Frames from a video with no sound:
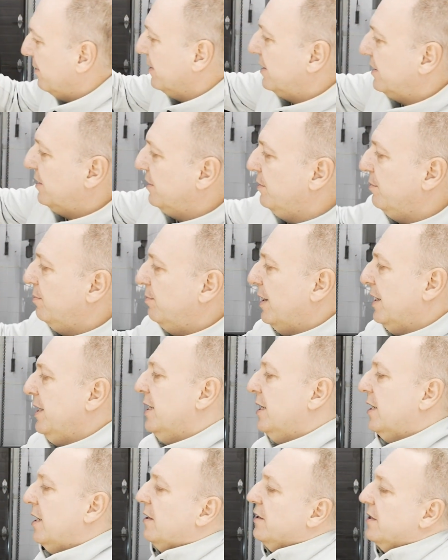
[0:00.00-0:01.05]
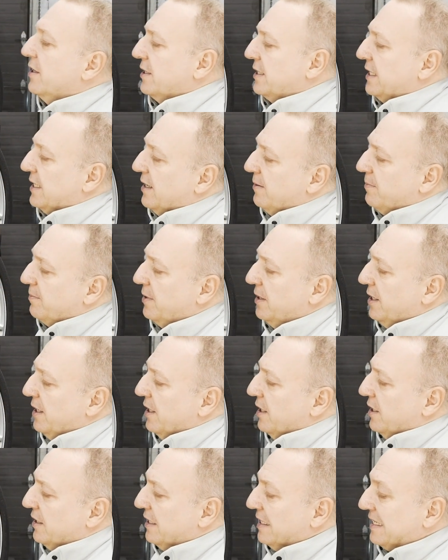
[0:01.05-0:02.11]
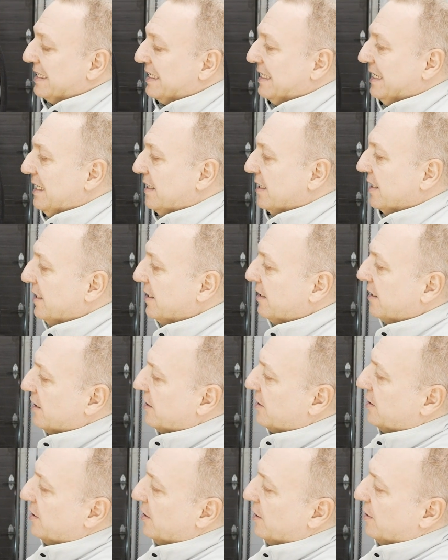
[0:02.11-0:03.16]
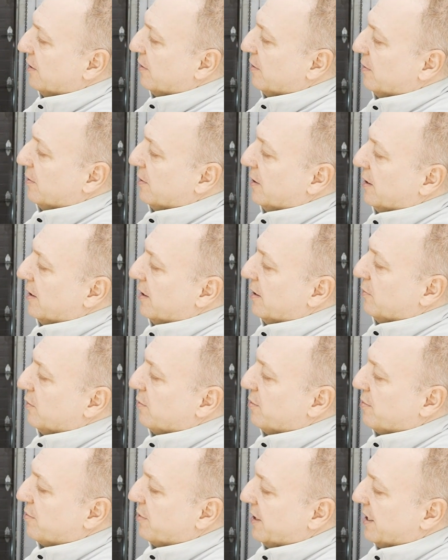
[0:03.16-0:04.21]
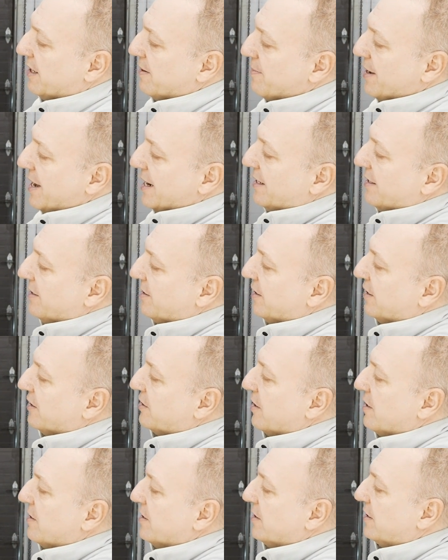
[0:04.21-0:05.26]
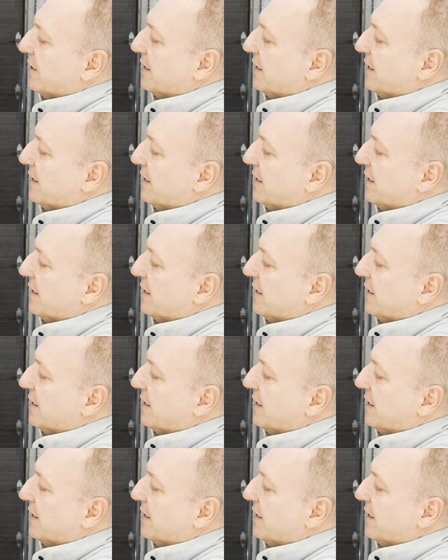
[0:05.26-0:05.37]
is to button all this up to seal it. So we'll be putting it back into this harness